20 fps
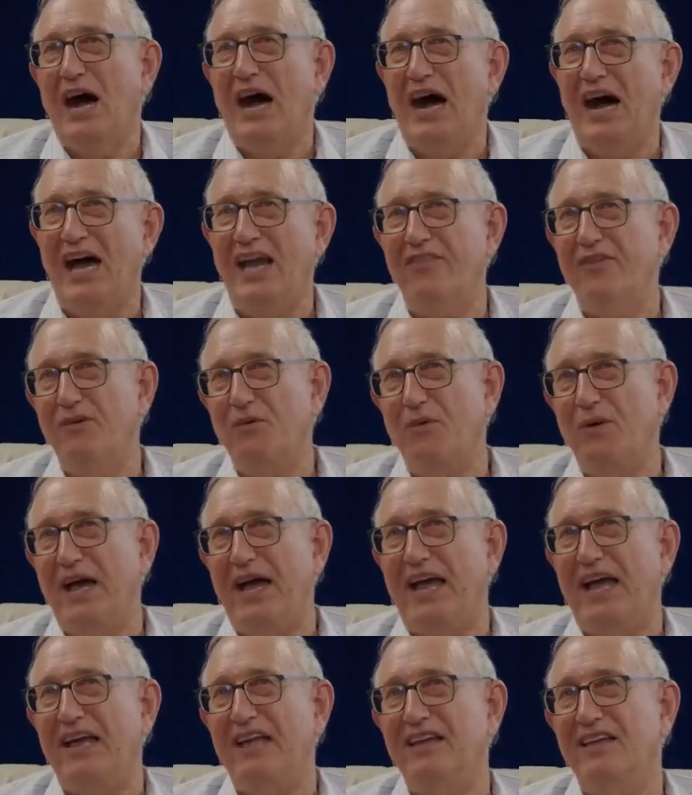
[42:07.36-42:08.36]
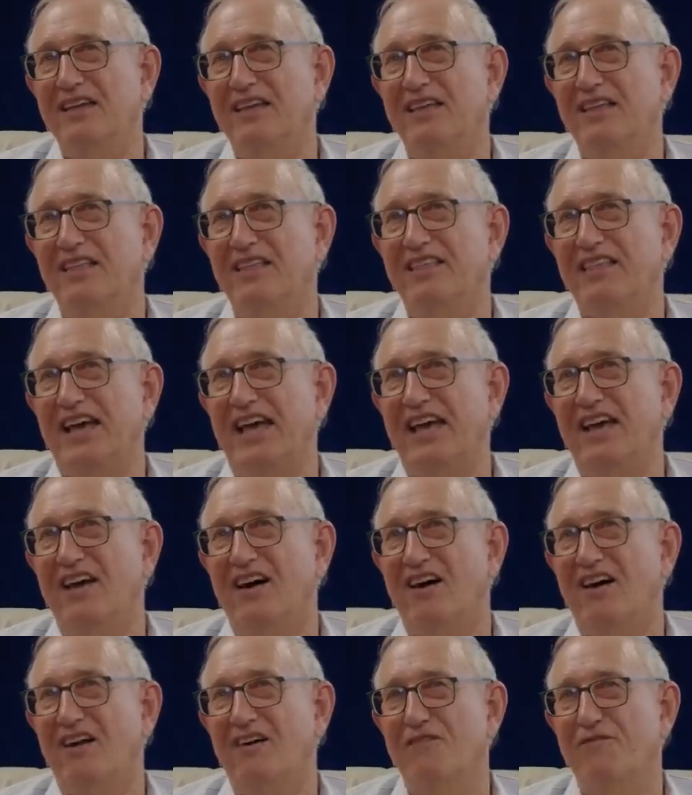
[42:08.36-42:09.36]
either way, they
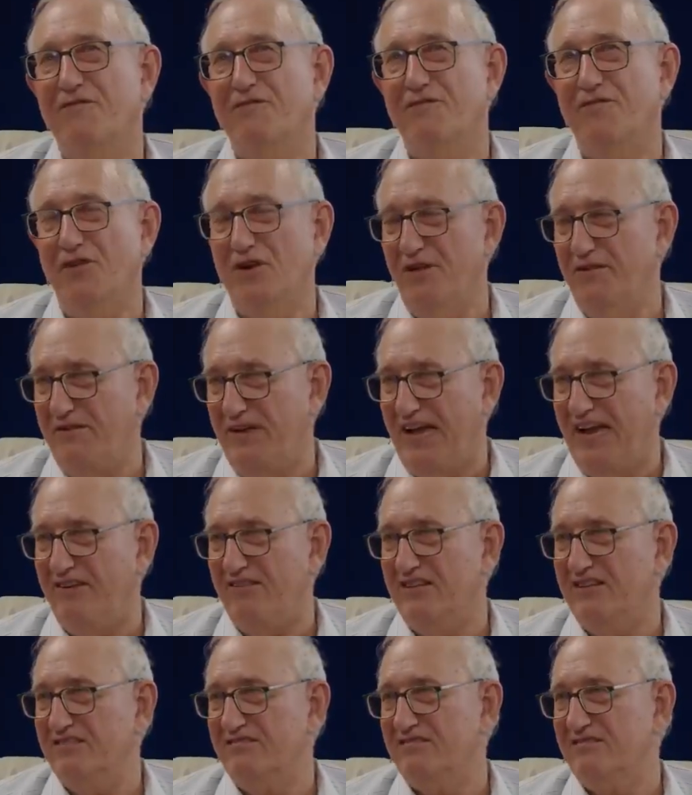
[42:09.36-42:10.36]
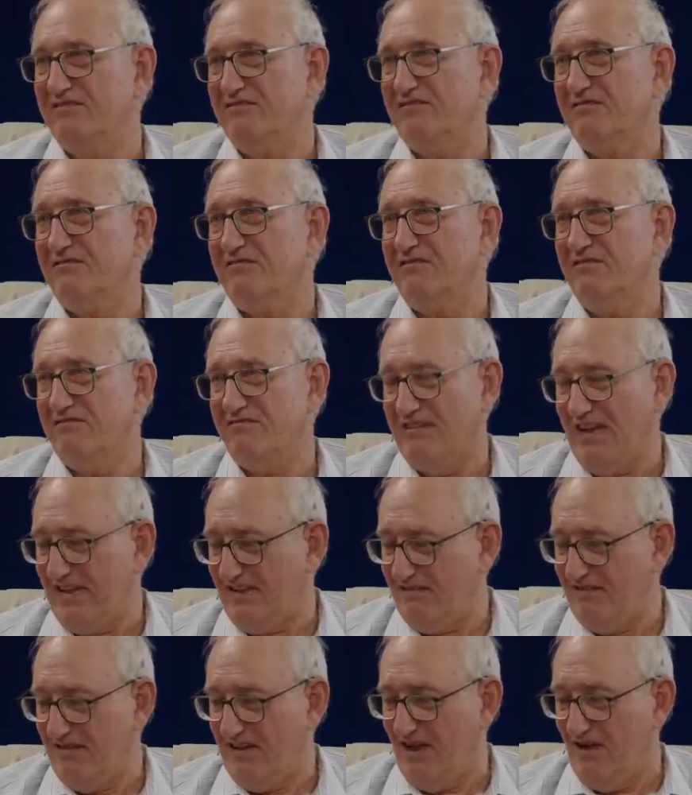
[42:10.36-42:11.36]
are full of errors,
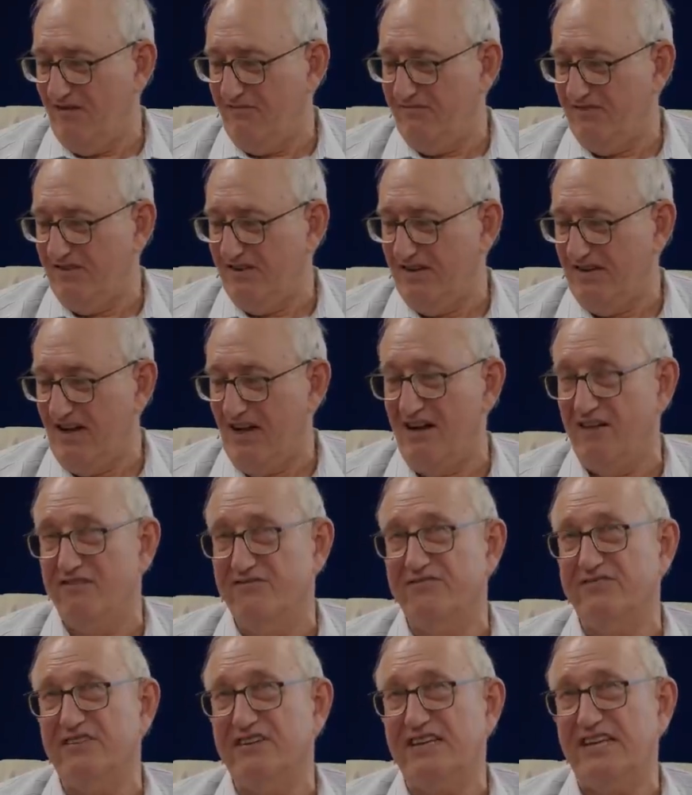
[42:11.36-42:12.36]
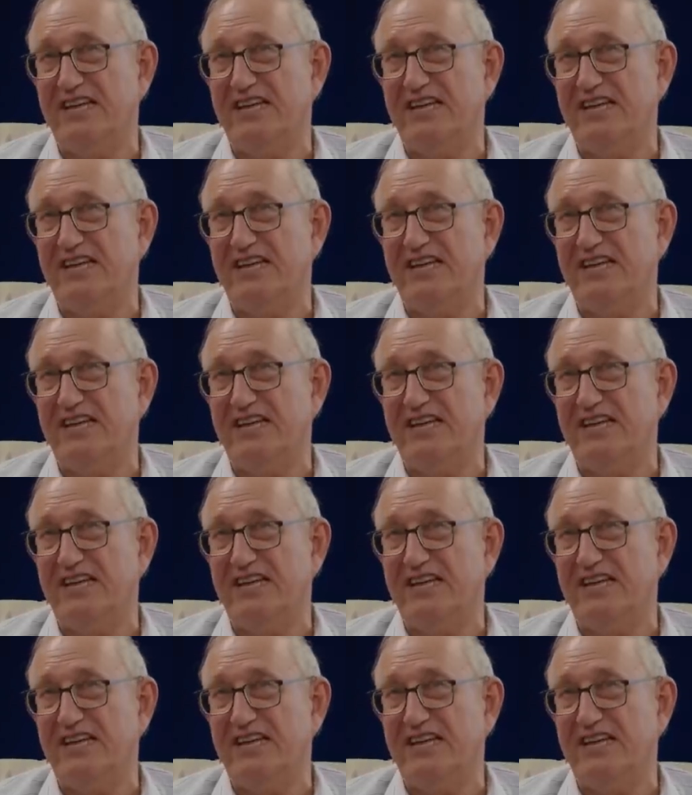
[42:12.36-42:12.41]
corrected over and over